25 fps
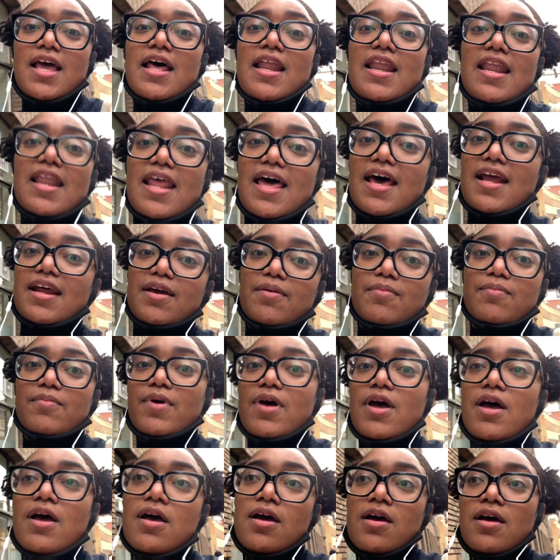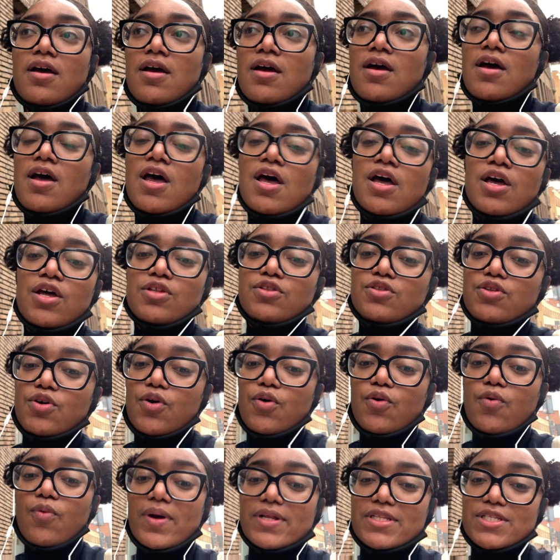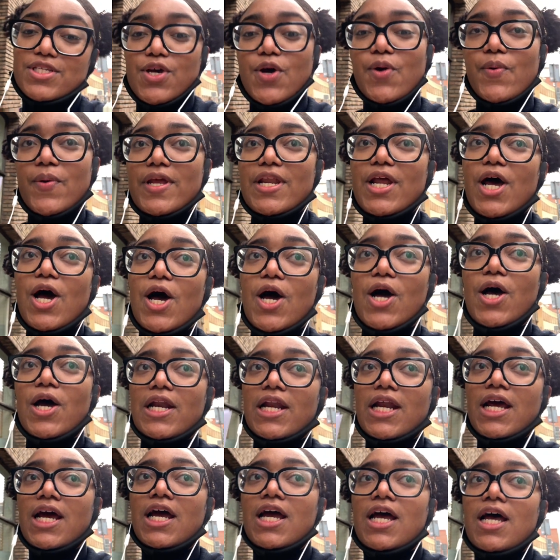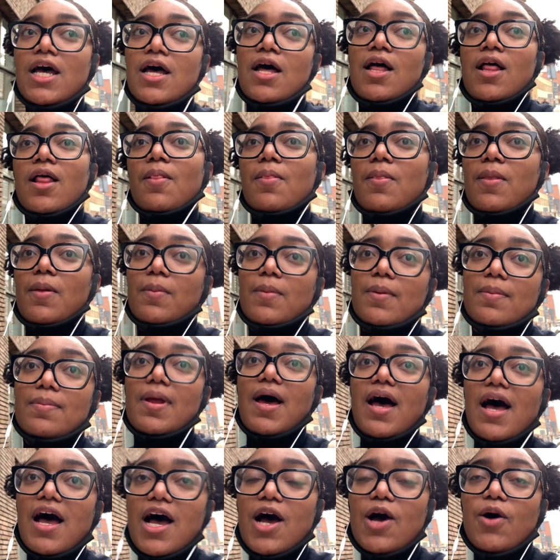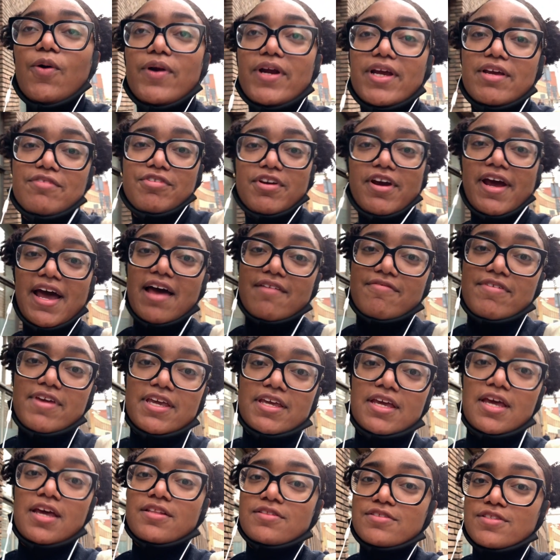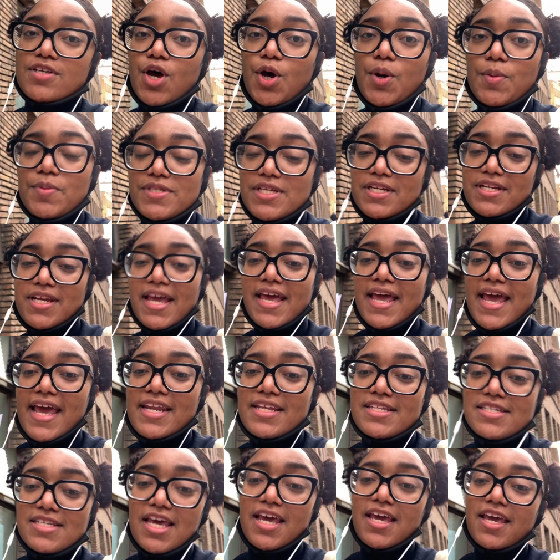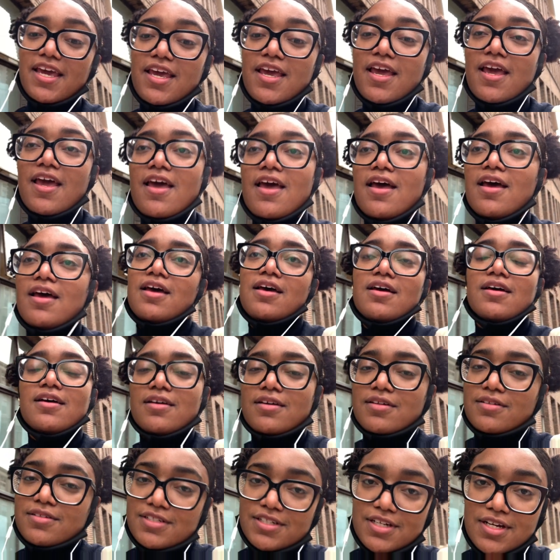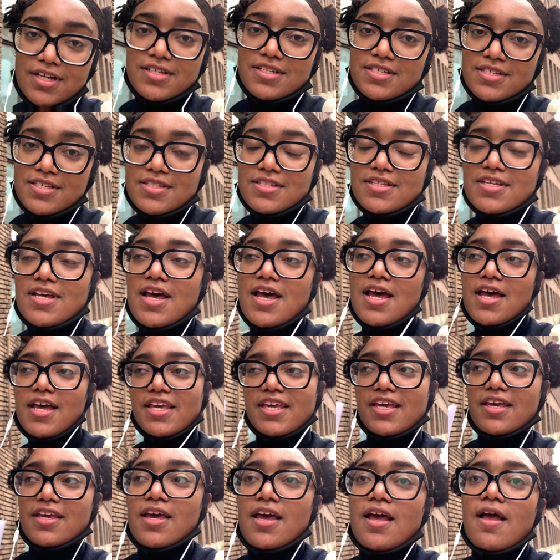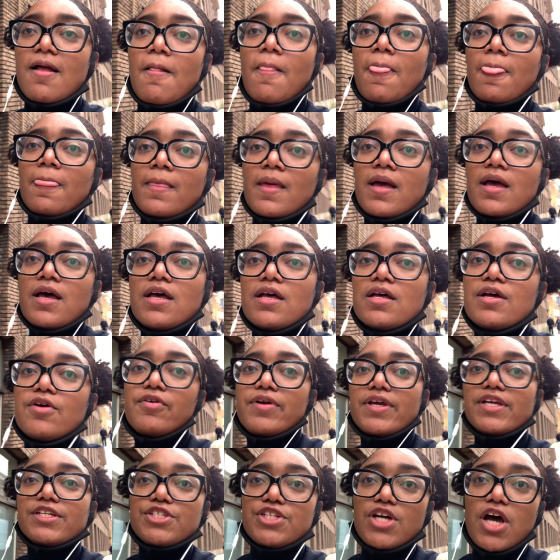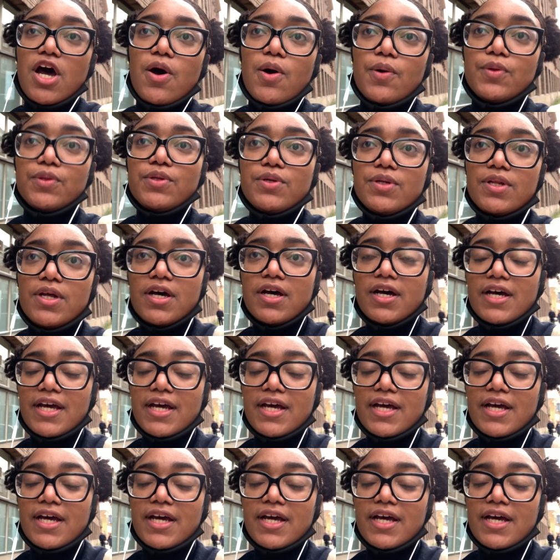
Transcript: let him know what's going on, blah blah blah, or if you're having doubts in anything, just reach out to the